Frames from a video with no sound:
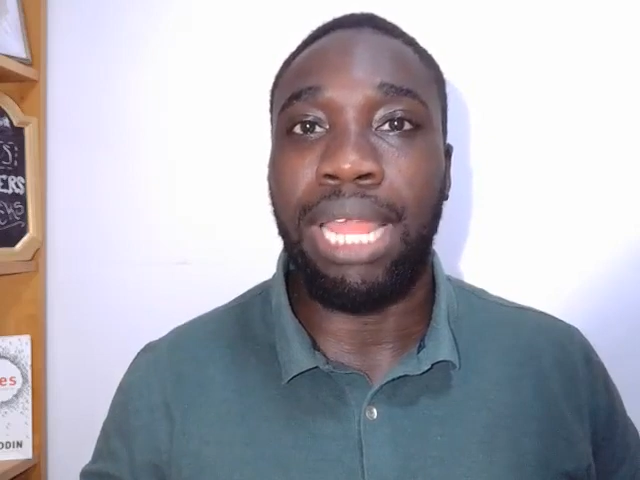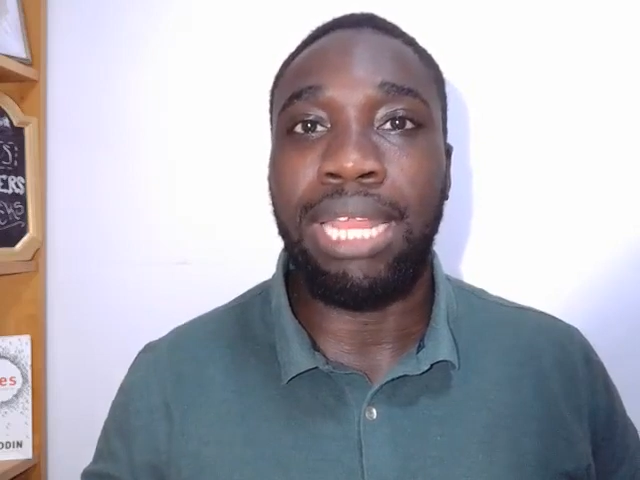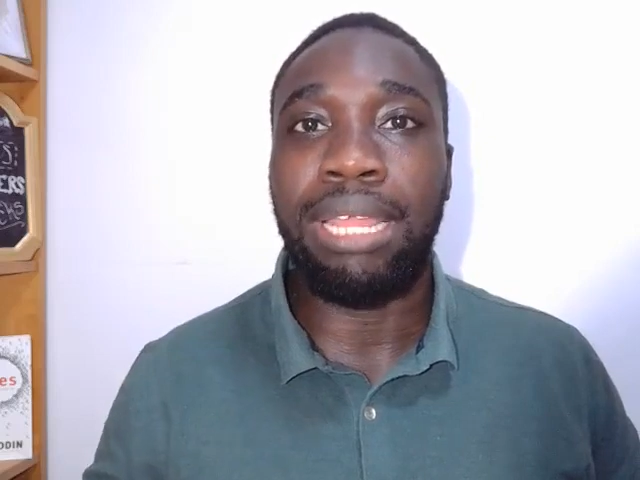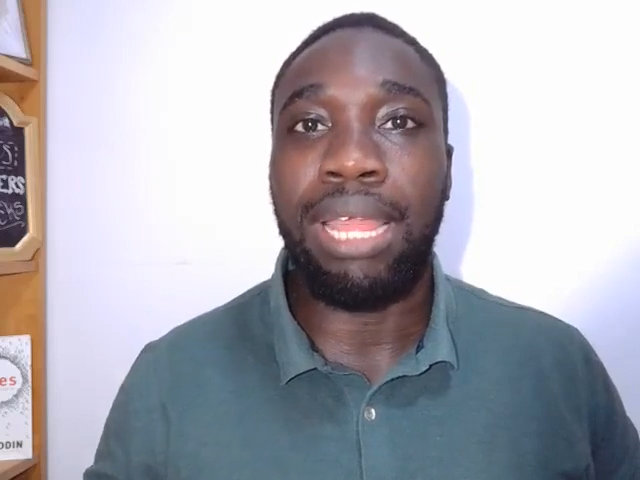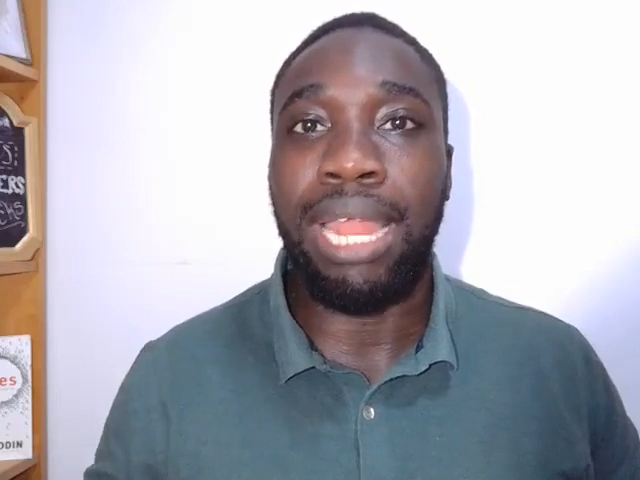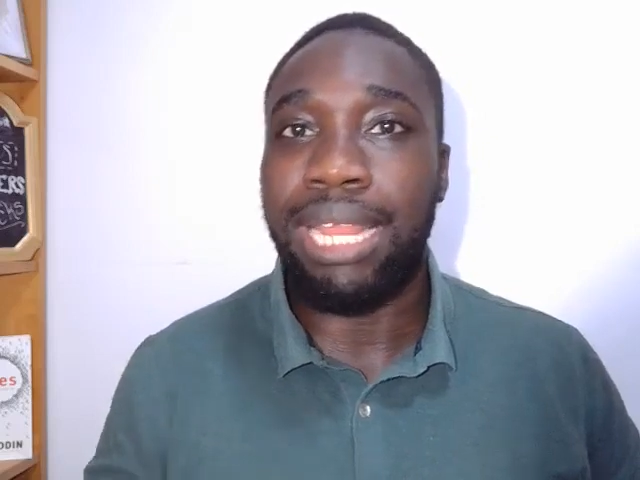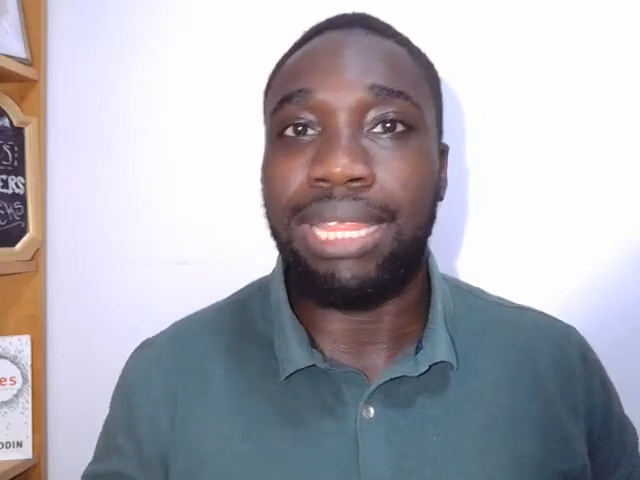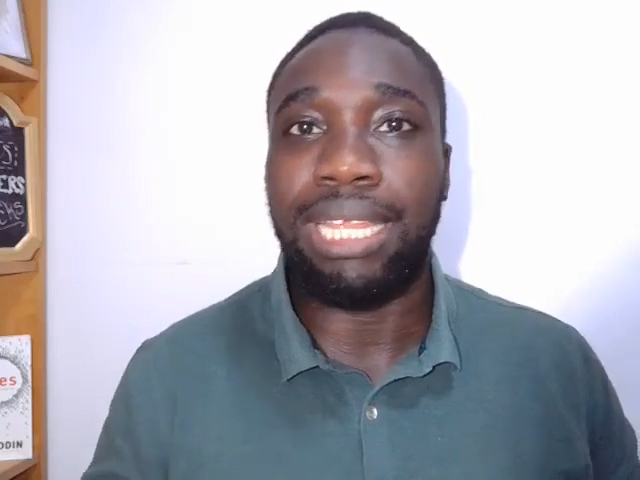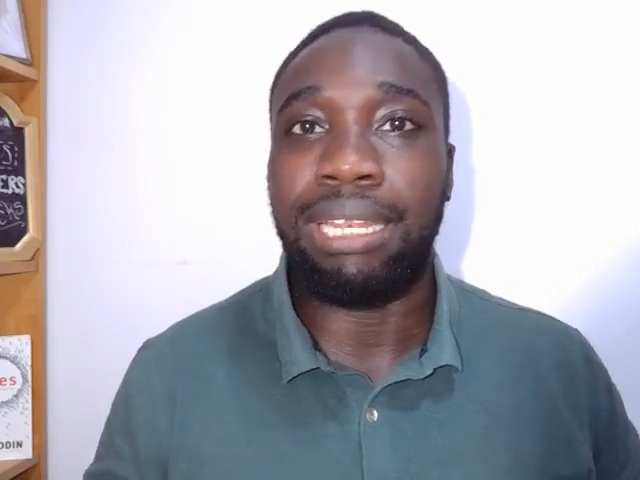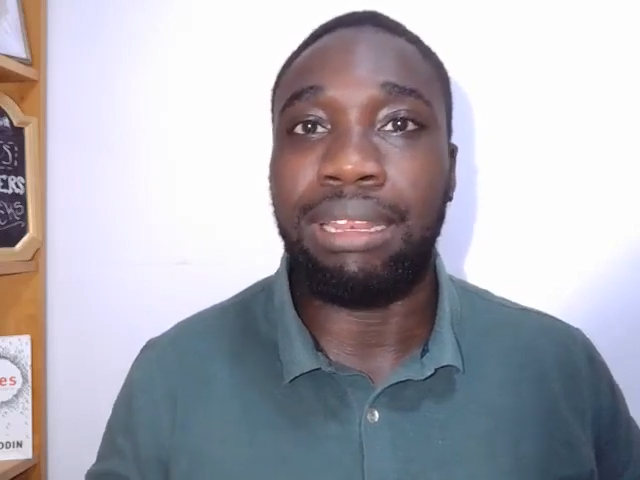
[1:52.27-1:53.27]
any
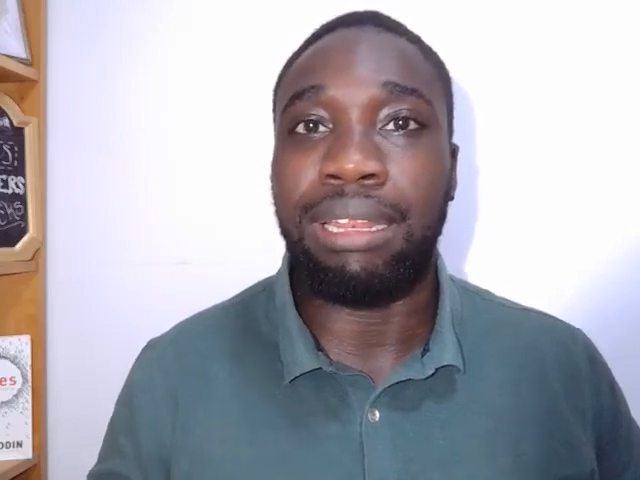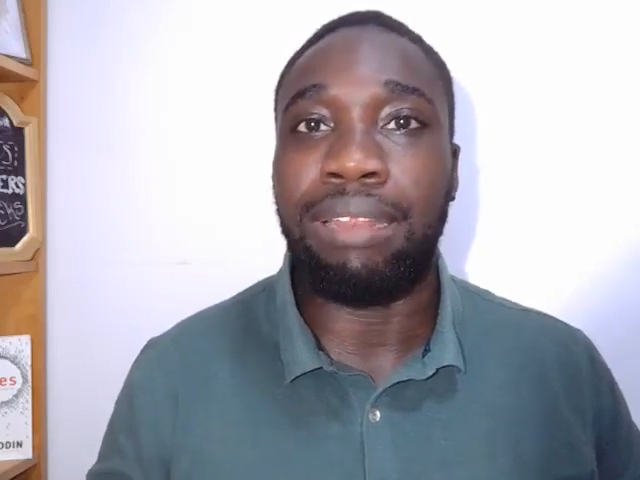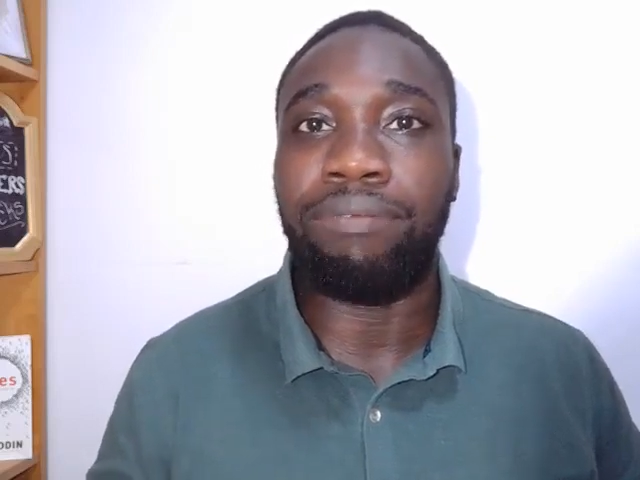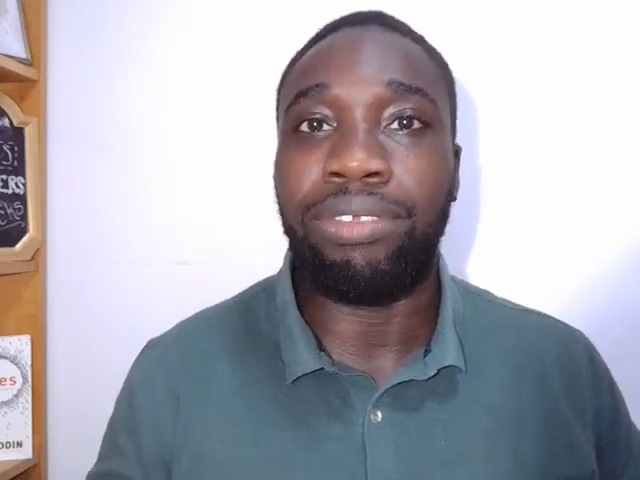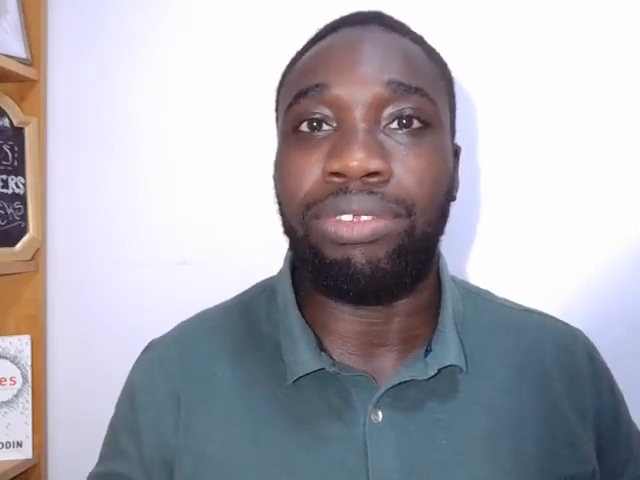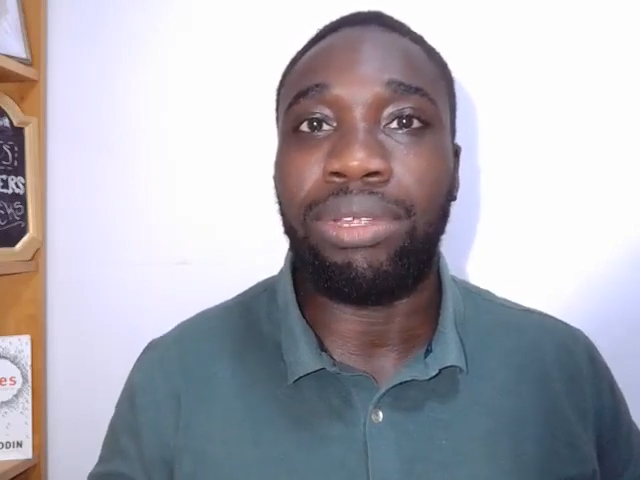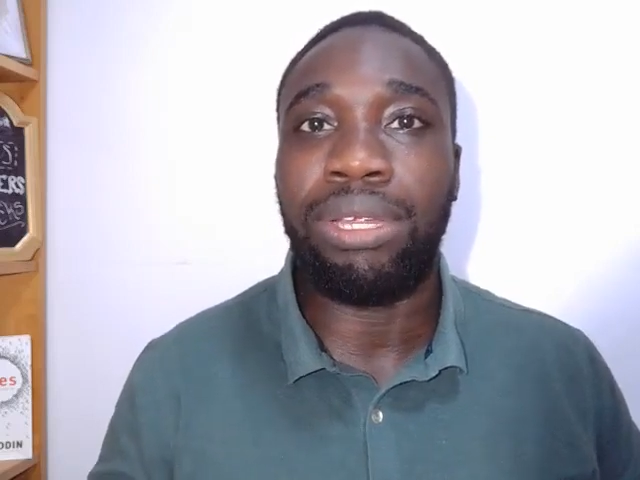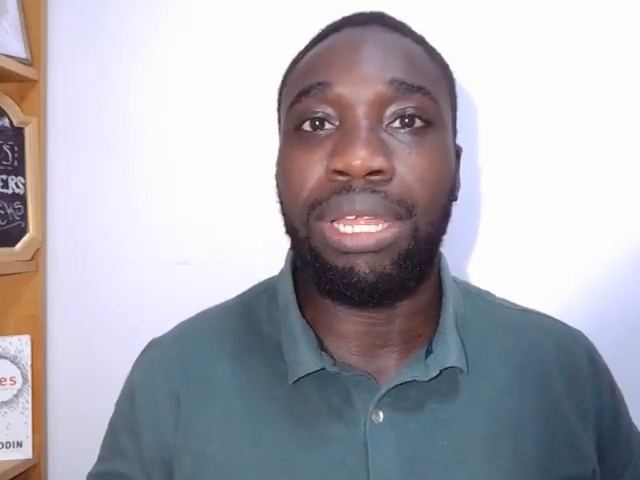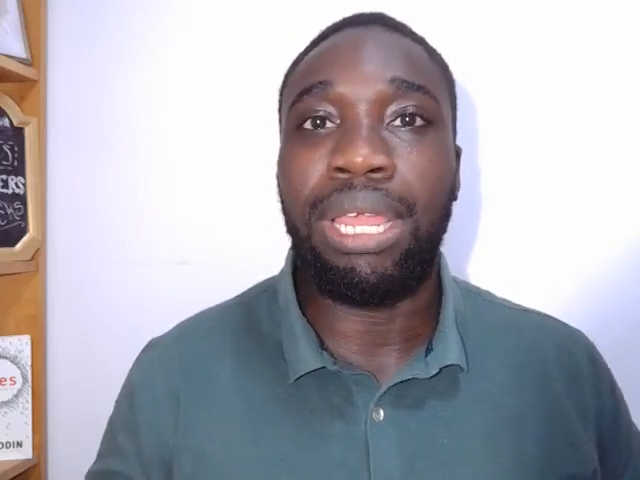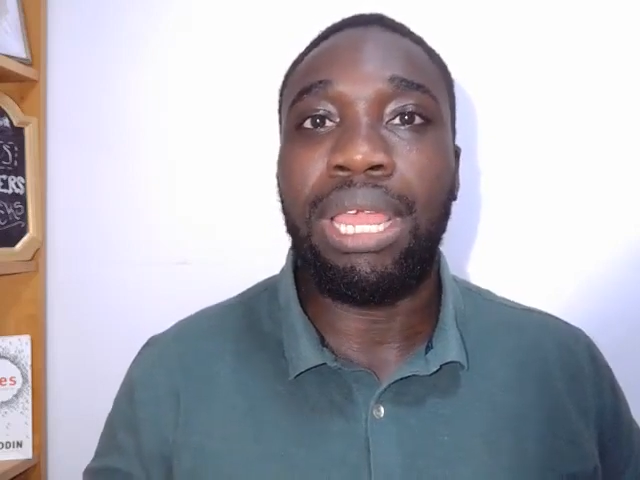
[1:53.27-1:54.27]
anything in, in the future